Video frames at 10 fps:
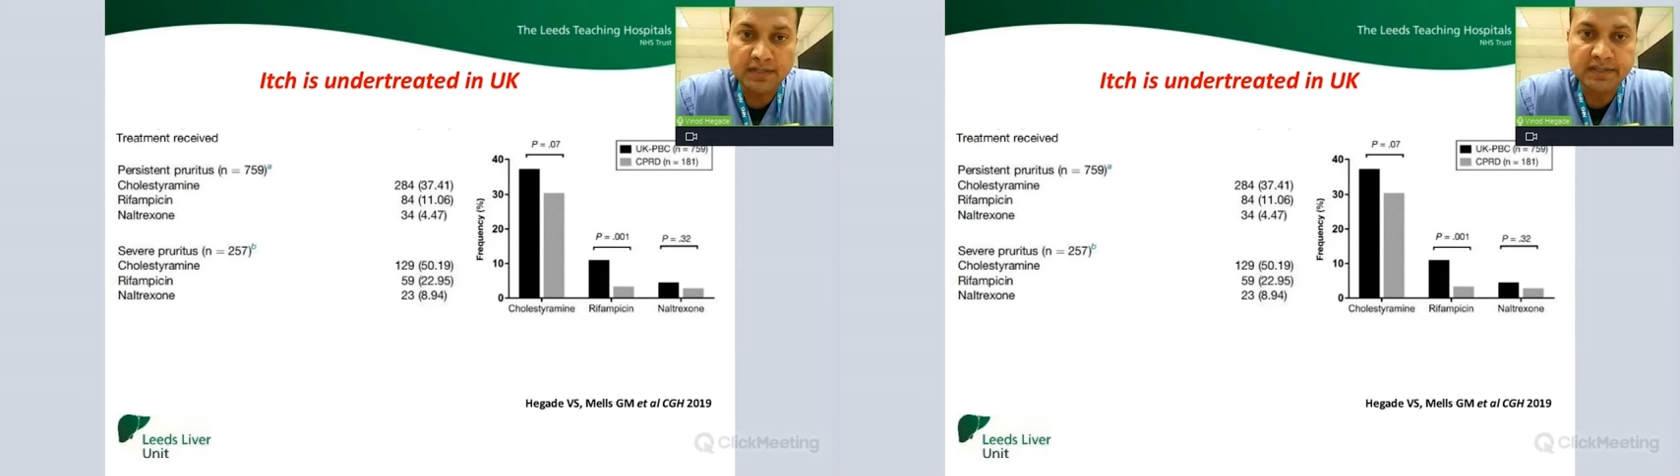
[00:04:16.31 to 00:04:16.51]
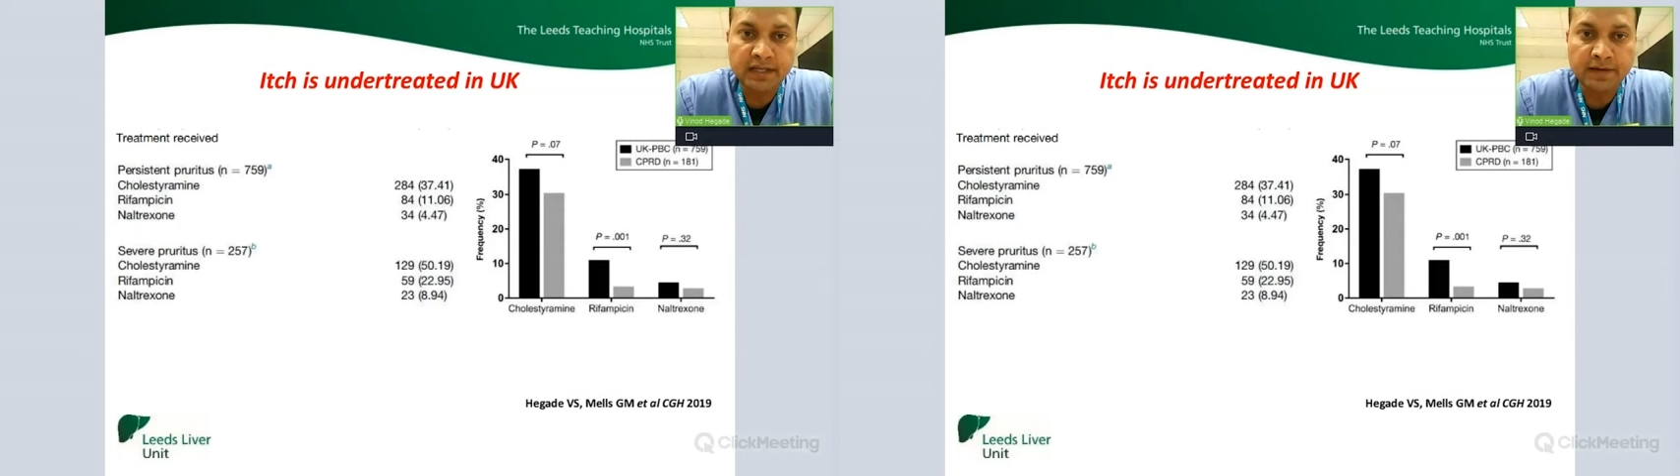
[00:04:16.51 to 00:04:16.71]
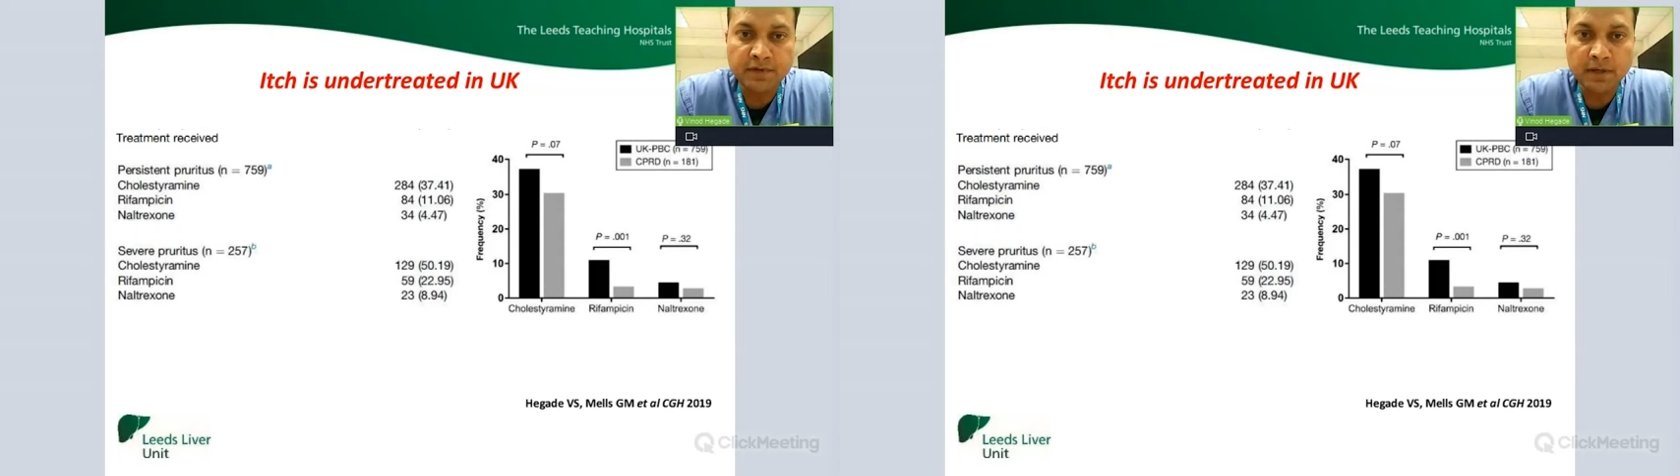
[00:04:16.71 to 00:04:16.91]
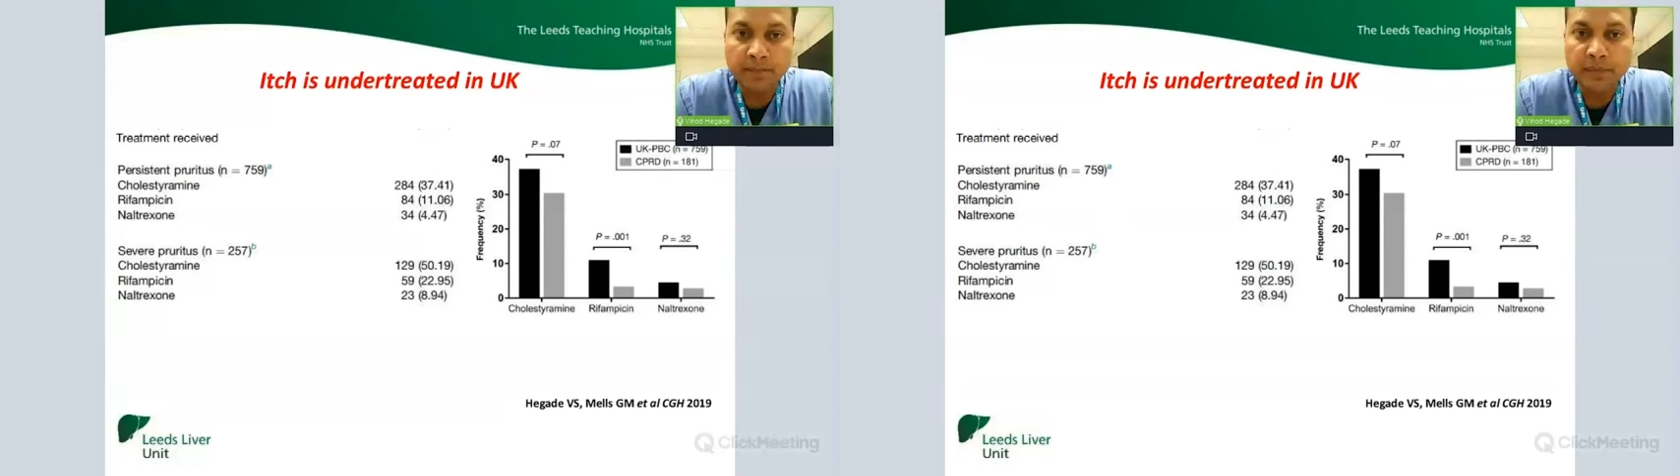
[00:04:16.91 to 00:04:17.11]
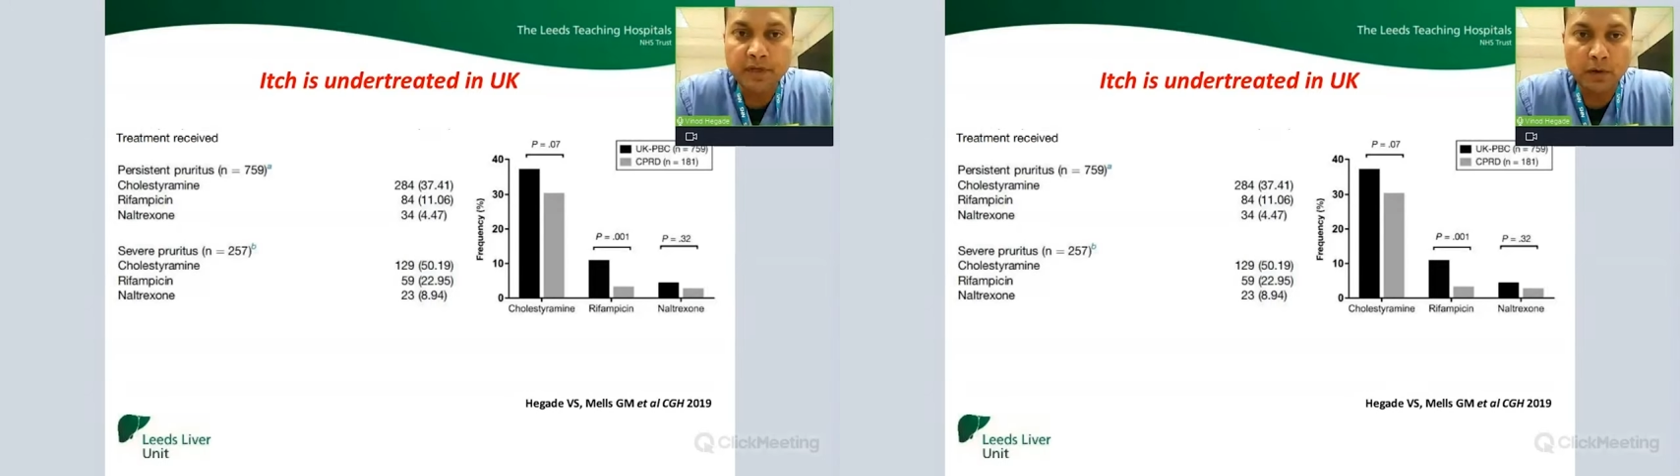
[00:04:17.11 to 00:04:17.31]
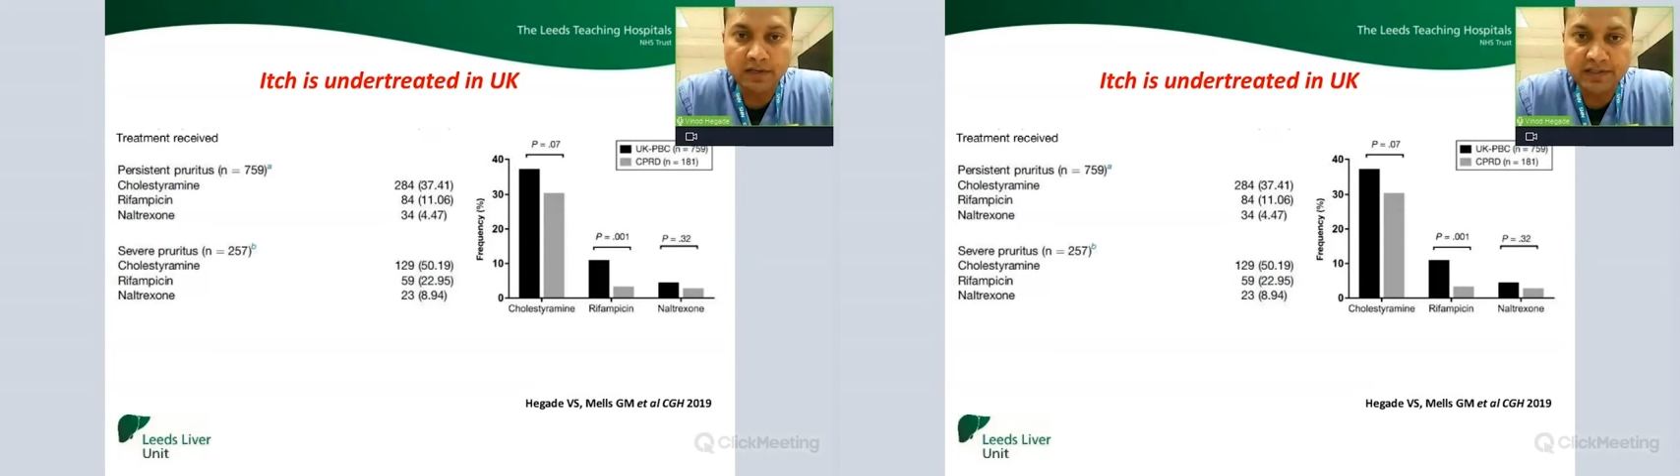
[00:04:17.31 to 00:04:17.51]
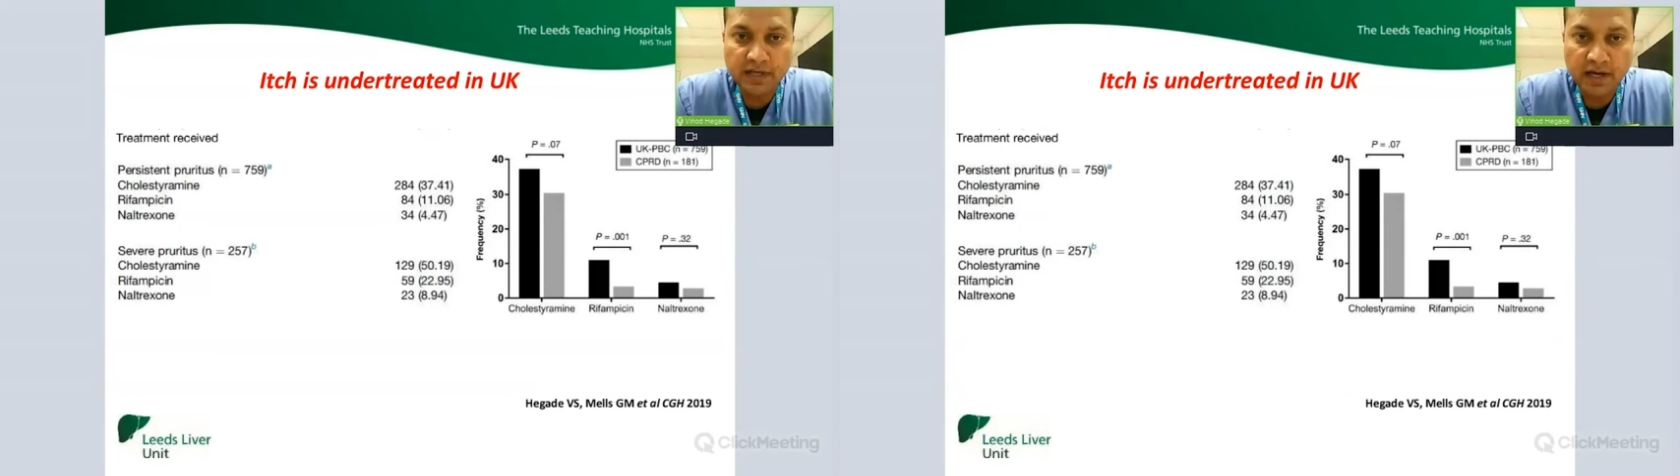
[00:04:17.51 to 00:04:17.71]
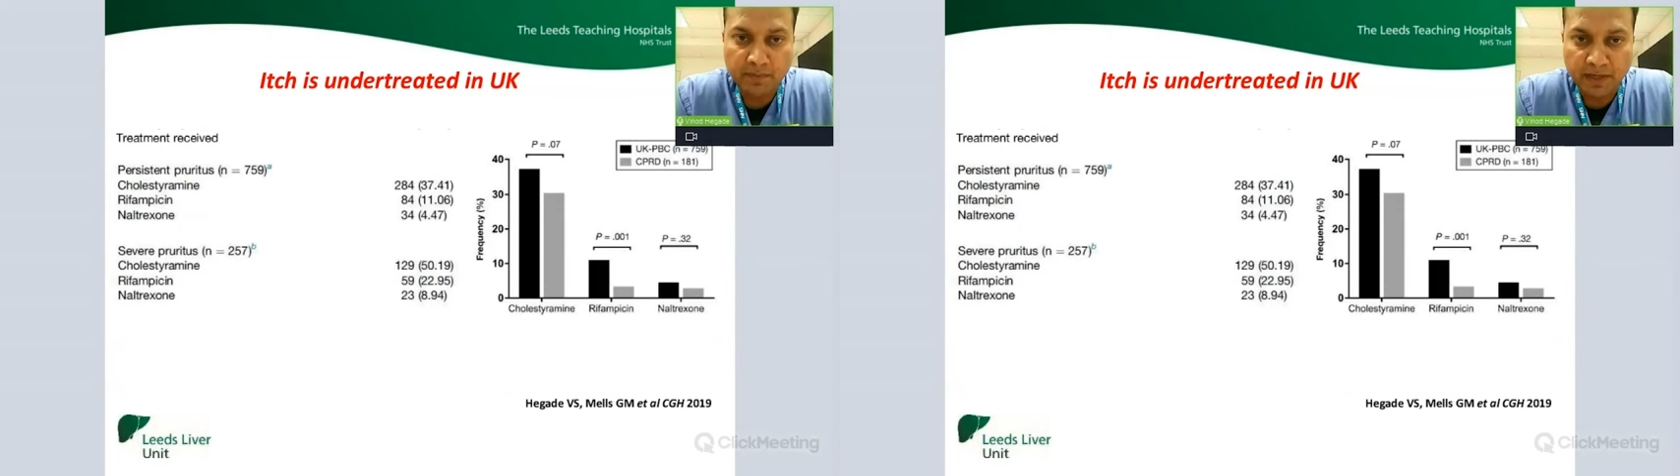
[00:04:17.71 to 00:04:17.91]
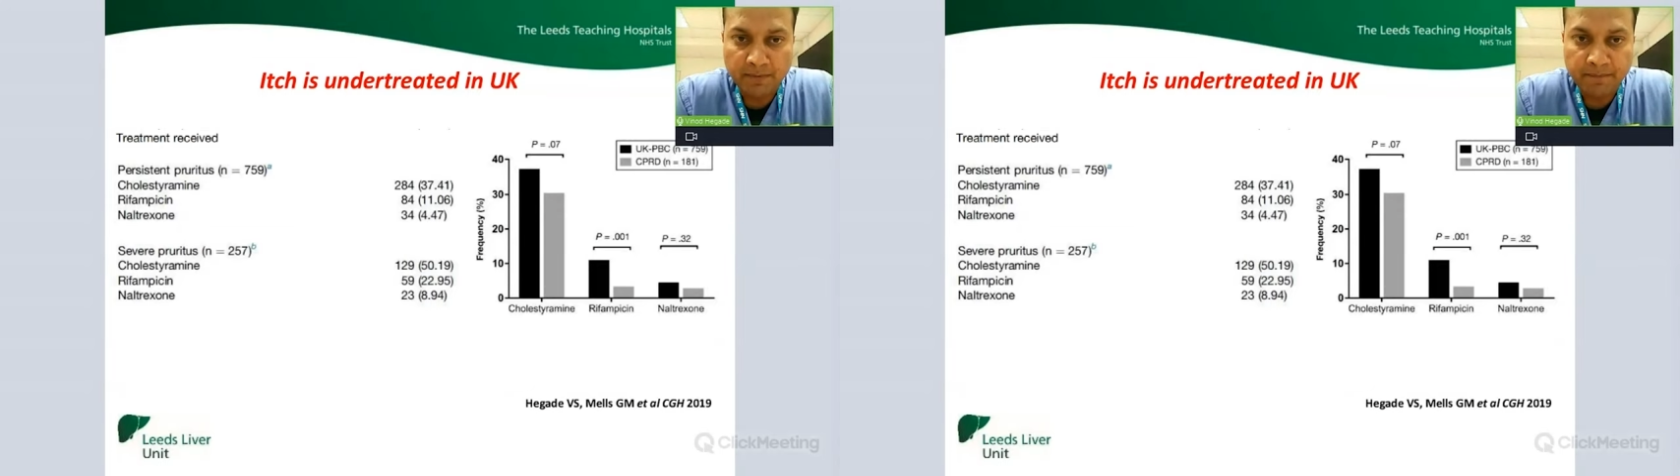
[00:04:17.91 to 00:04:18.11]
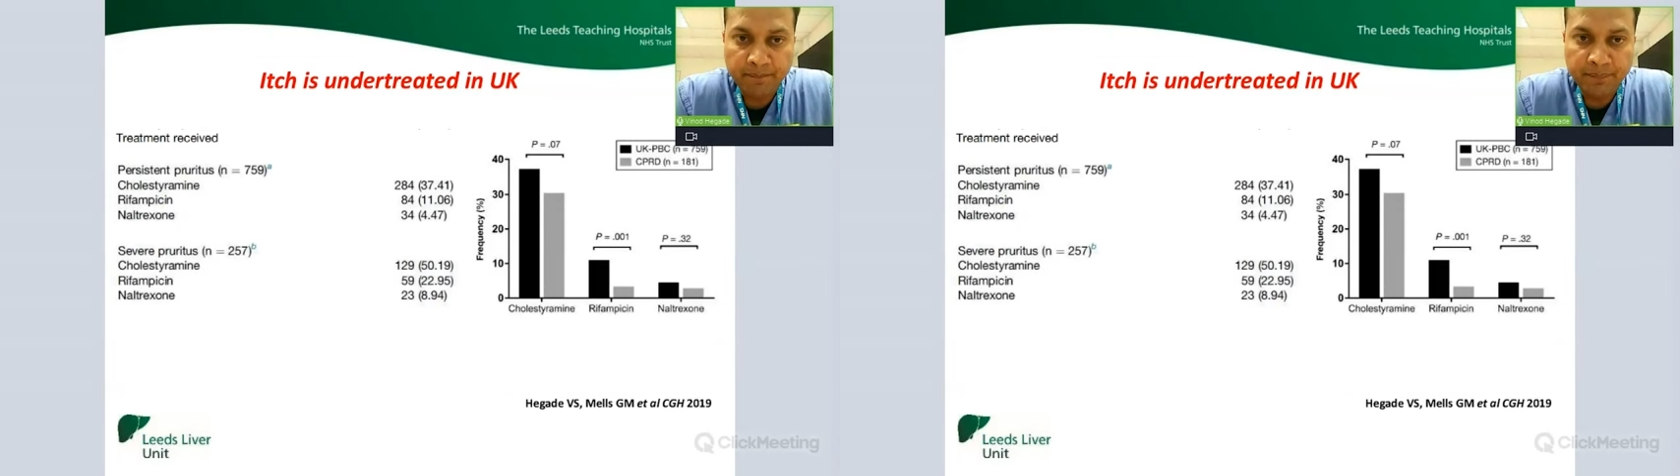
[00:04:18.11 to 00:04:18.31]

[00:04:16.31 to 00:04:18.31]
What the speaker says: received cholestyramine.